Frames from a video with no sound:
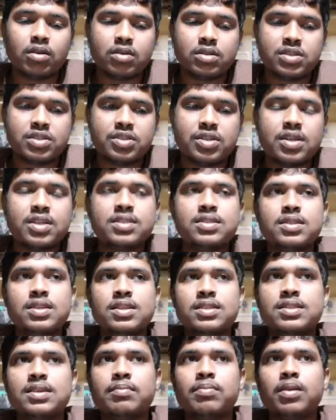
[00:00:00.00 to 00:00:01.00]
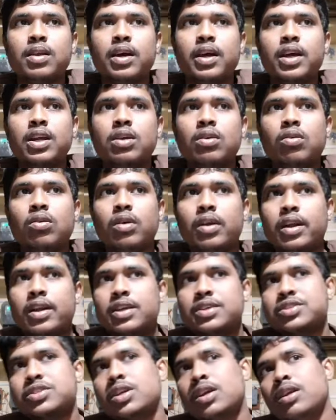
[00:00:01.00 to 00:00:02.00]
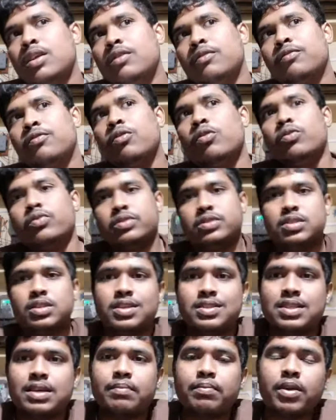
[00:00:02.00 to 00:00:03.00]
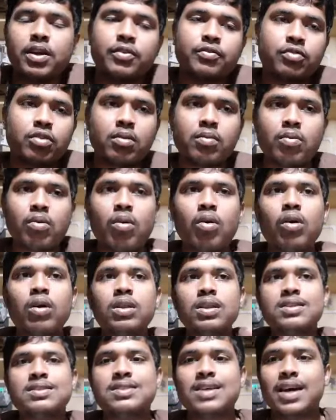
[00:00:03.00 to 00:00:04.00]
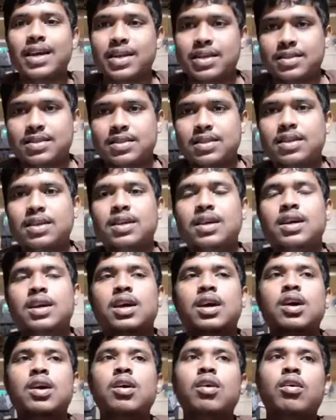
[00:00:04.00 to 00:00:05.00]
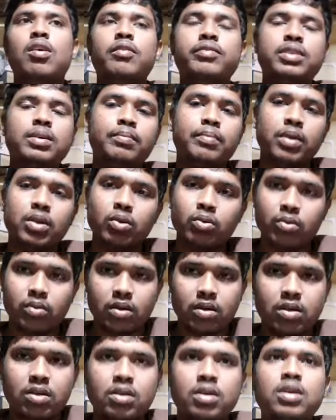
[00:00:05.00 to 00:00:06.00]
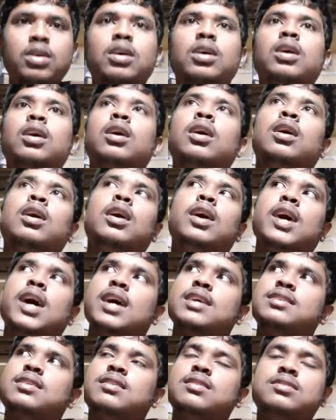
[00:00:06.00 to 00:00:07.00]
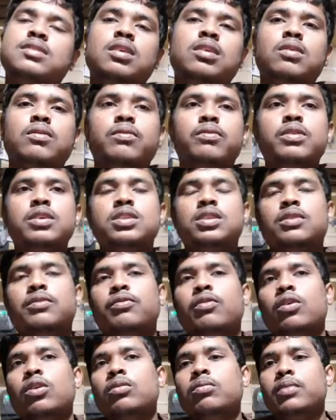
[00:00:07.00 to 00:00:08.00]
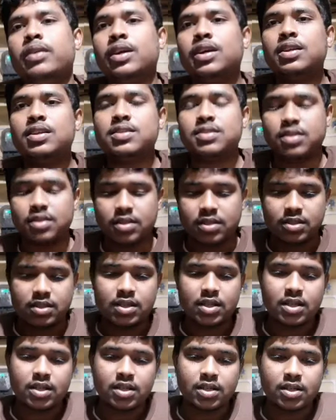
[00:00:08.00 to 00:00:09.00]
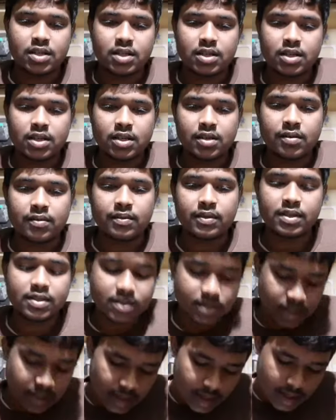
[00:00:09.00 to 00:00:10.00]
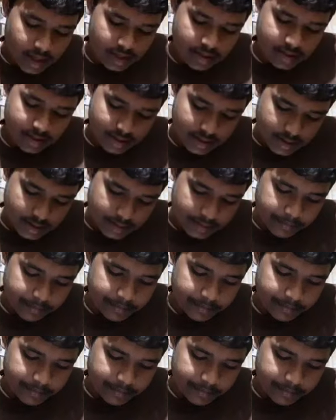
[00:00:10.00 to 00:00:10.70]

stress is applied, or an external force is applied from all the sides of the balloon, as a result of which the volume decreases, and this creates